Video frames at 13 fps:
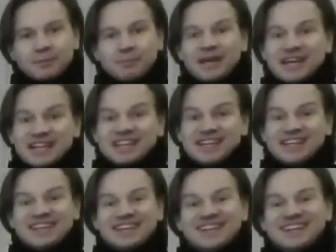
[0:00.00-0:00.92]
pen
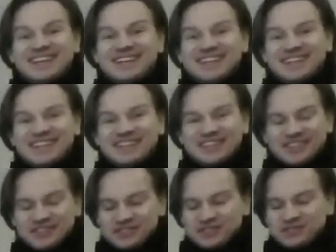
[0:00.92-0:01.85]

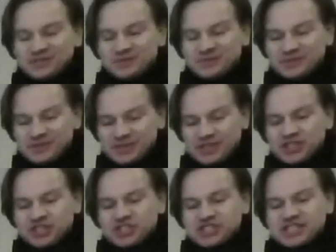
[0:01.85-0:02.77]
to
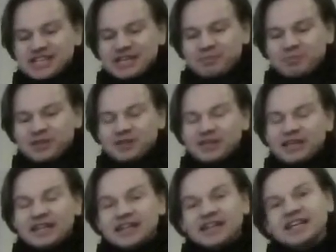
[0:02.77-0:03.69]
shape it,
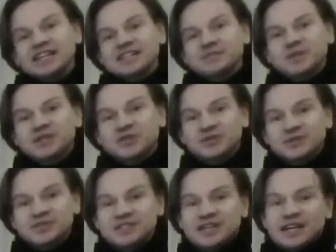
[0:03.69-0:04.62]
and that's
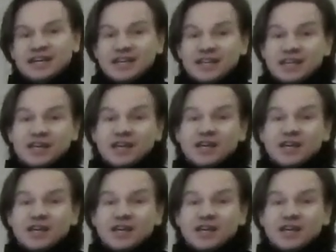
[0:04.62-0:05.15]
because I